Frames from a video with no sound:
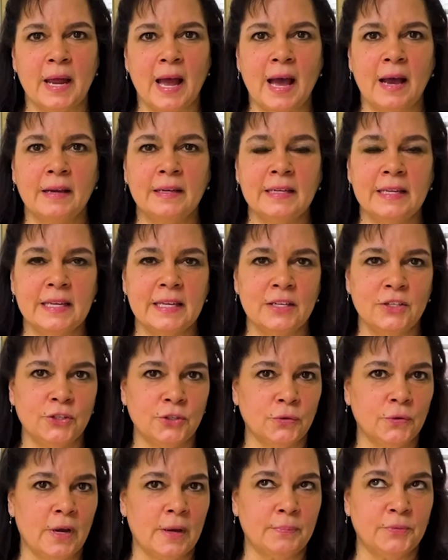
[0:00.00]
I'm going to
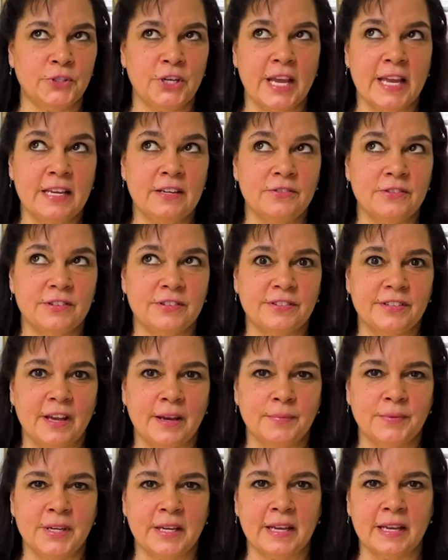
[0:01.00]
interrupt, change the
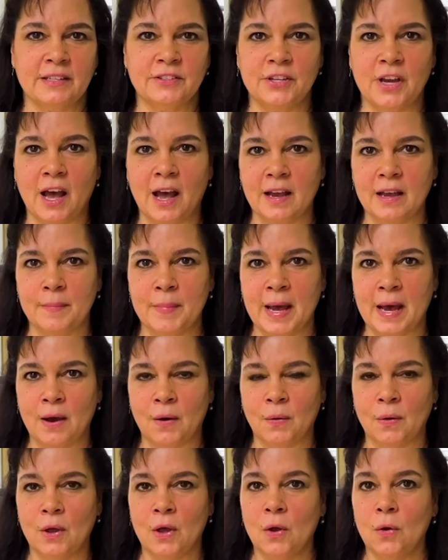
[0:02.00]
subject, and talk
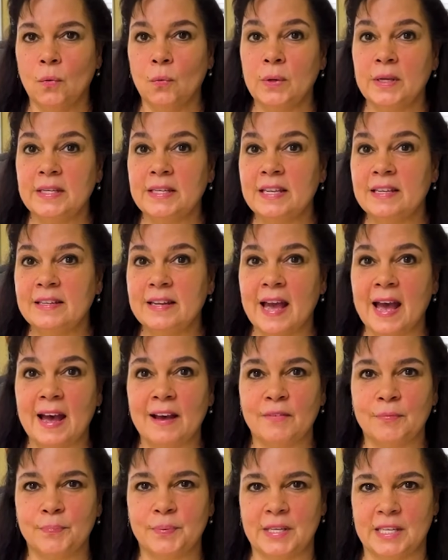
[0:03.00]
about we need to
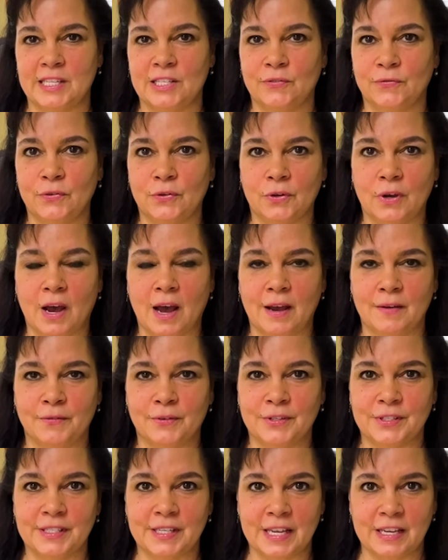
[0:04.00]
have peaceful
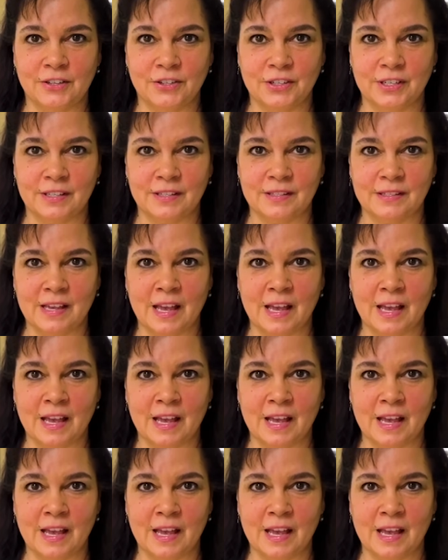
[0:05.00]
conversations.